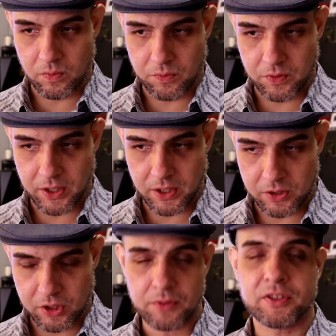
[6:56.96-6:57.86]

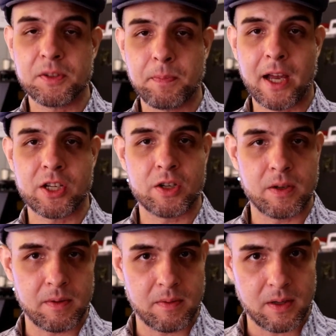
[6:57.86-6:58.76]
the softest patch
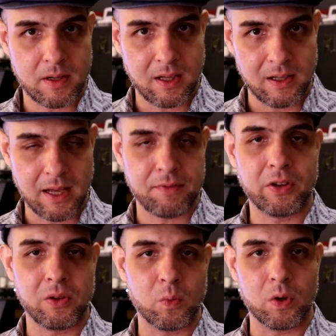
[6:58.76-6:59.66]

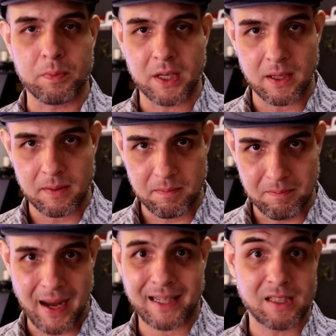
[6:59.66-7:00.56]
level will be
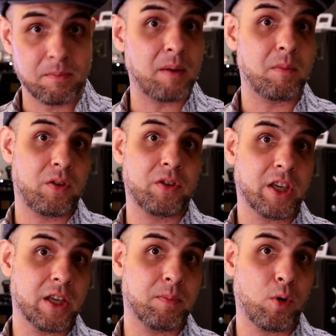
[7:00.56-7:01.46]
maximum on
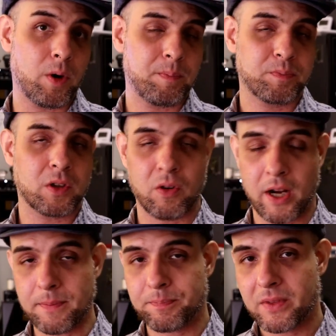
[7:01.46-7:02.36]
the keyboard, all
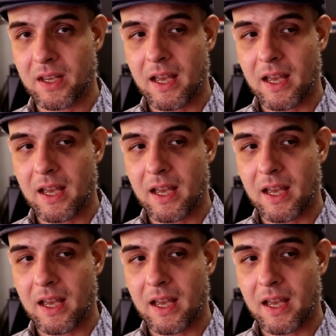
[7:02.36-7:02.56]
right?